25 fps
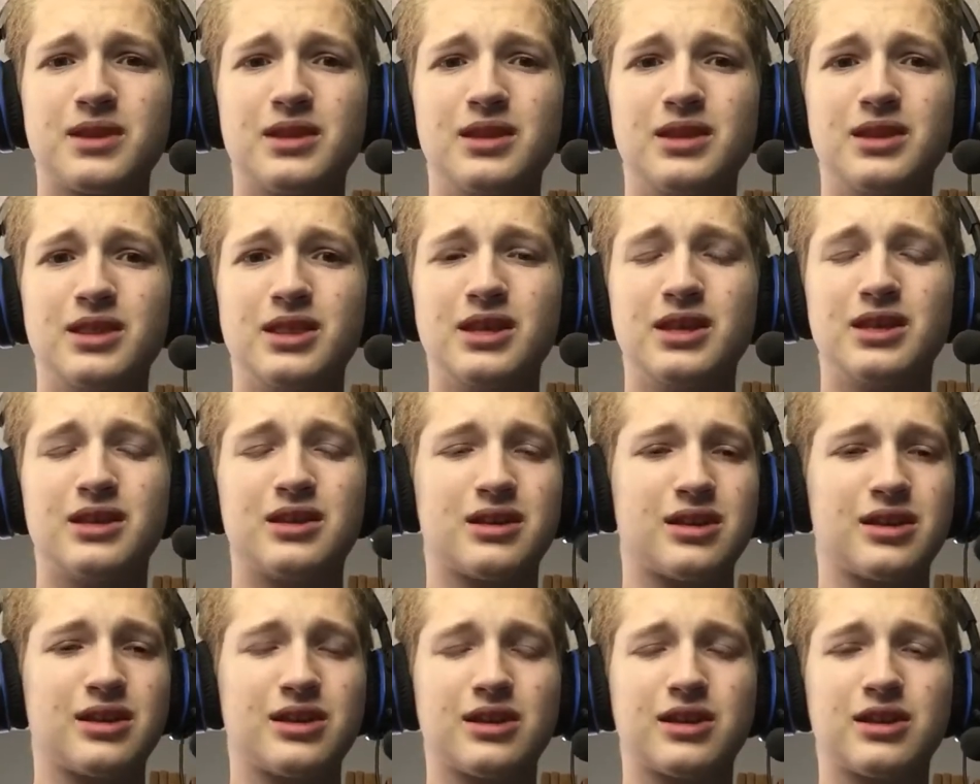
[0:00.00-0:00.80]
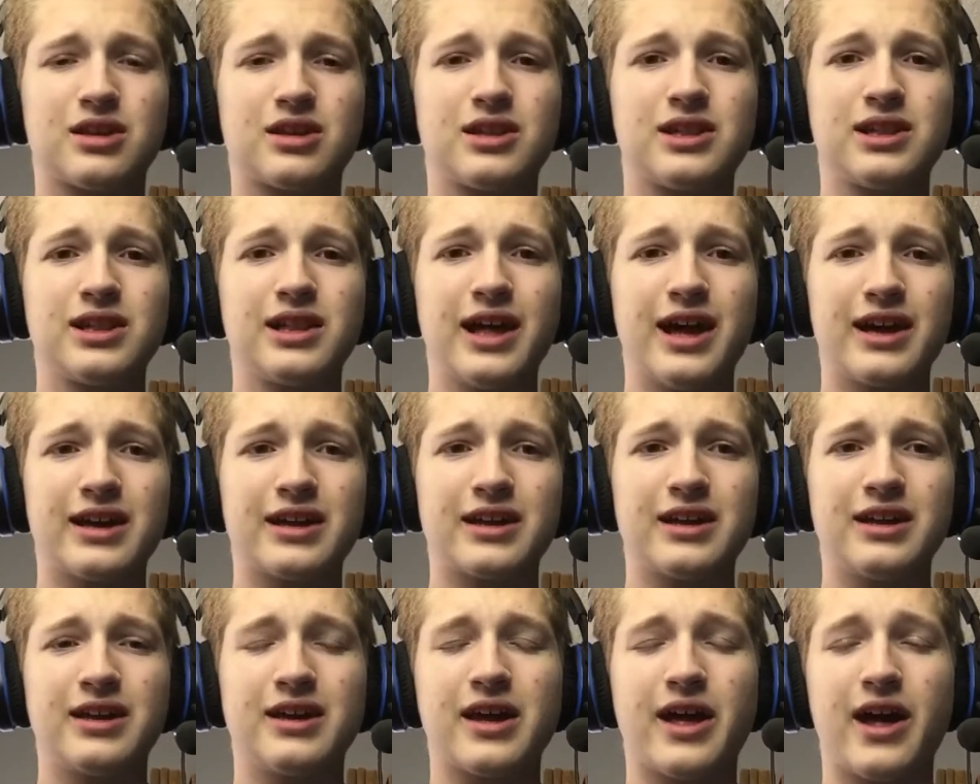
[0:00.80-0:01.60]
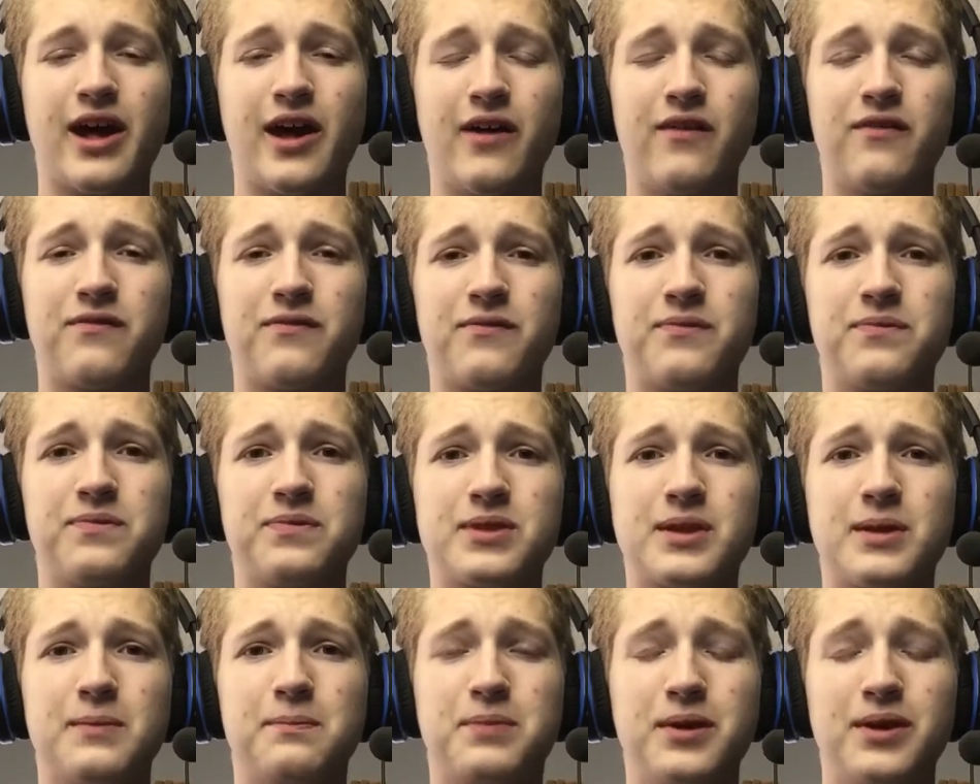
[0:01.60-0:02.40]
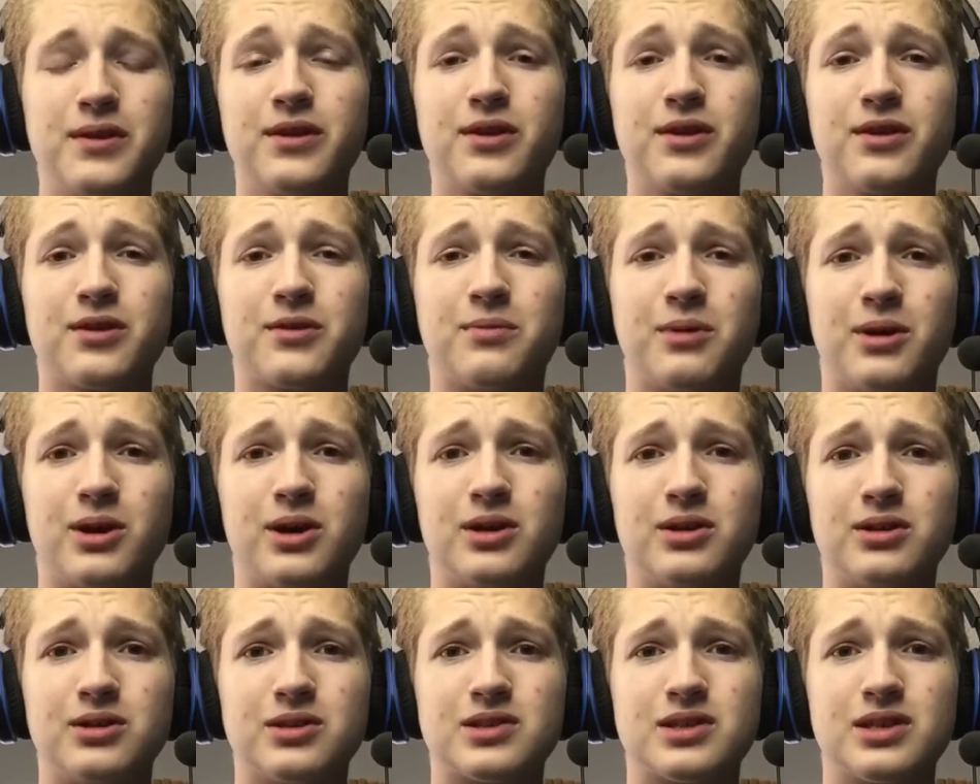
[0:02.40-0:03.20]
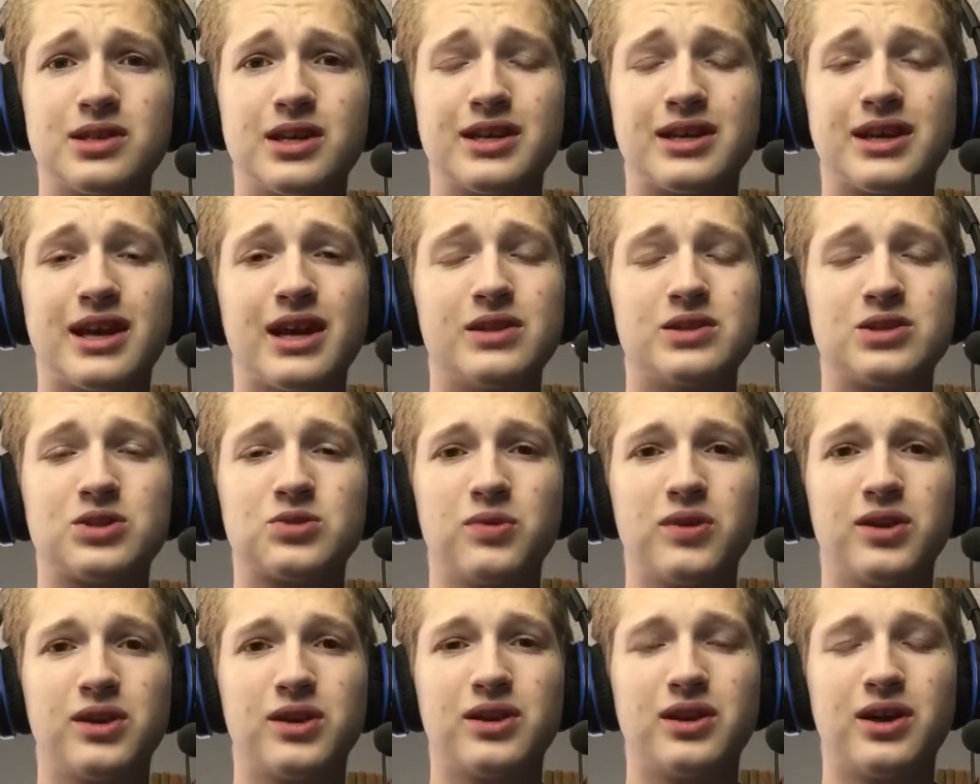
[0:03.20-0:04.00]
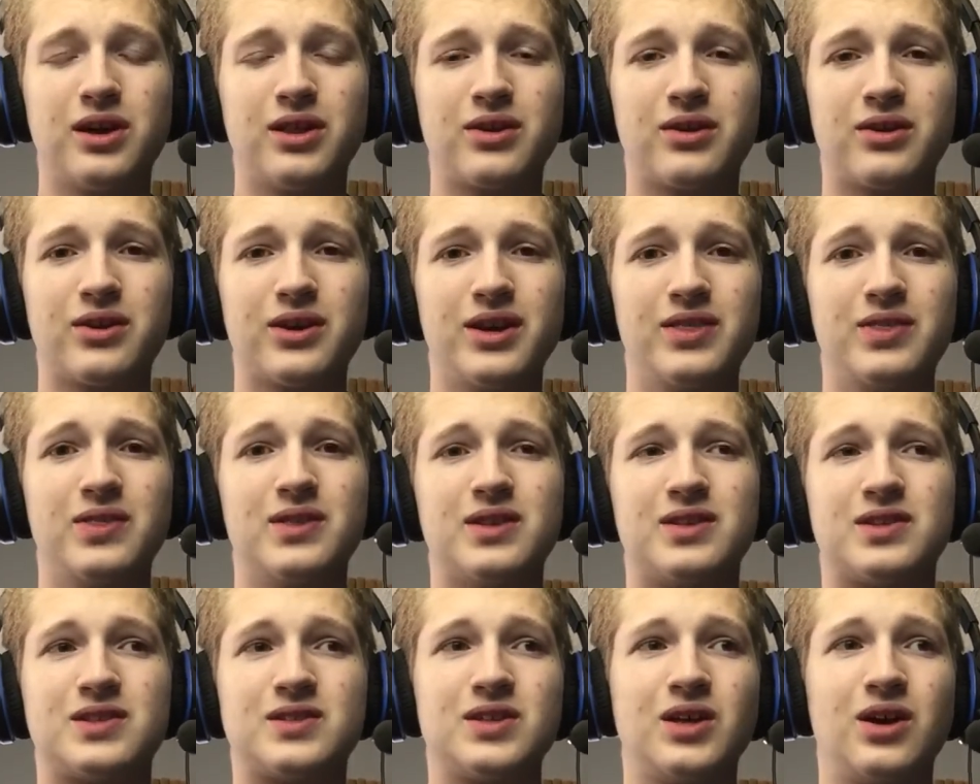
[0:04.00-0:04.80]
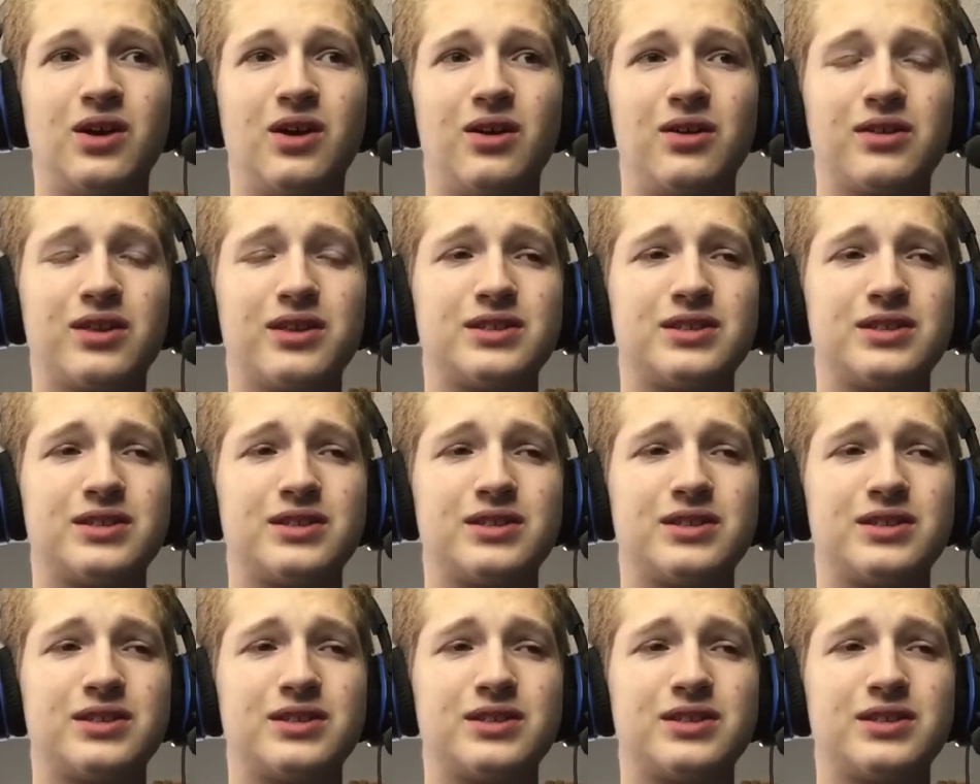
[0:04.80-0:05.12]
the clacking of billiard balls against one another in the song.